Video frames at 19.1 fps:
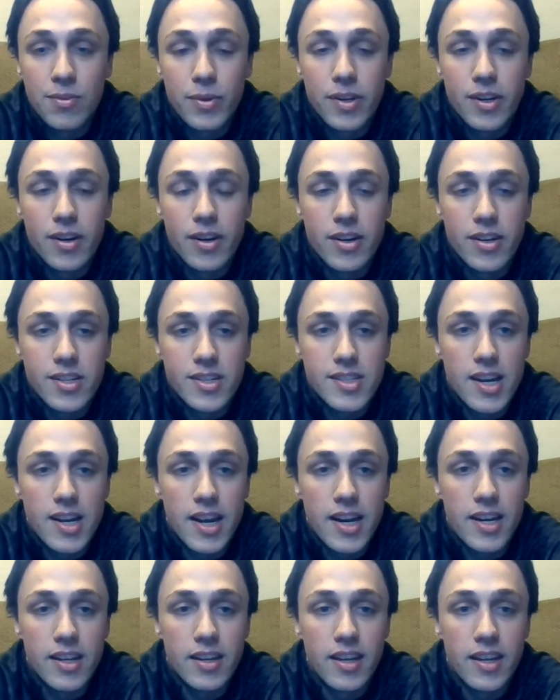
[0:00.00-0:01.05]
we are
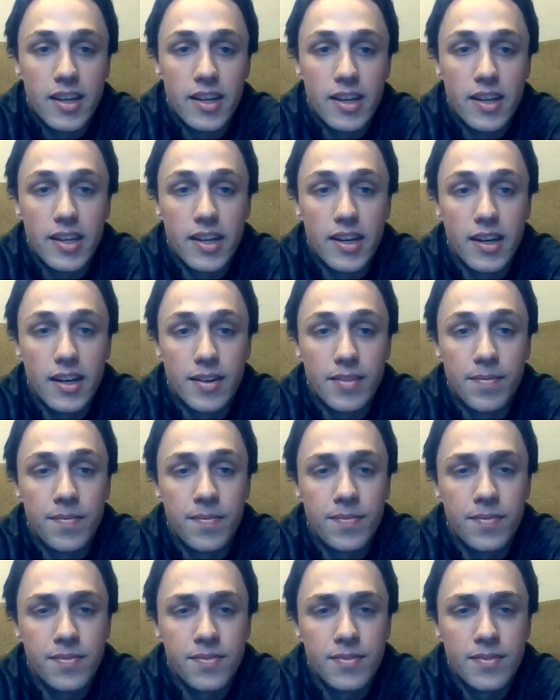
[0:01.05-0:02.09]
designing a
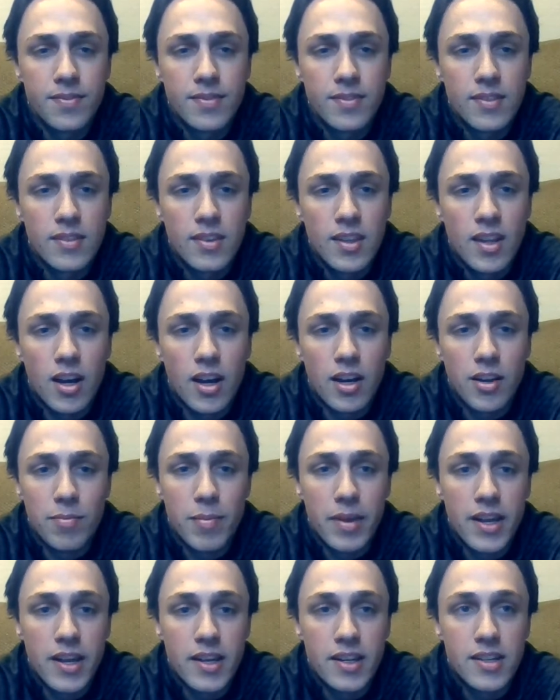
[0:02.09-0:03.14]

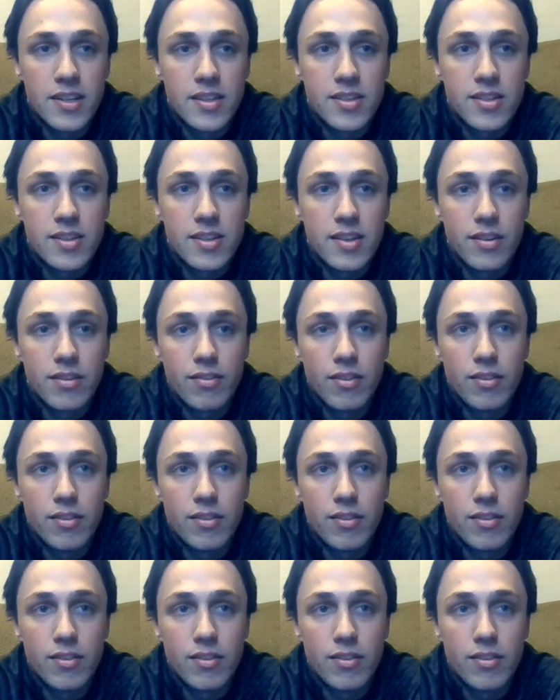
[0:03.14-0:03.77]
unmanned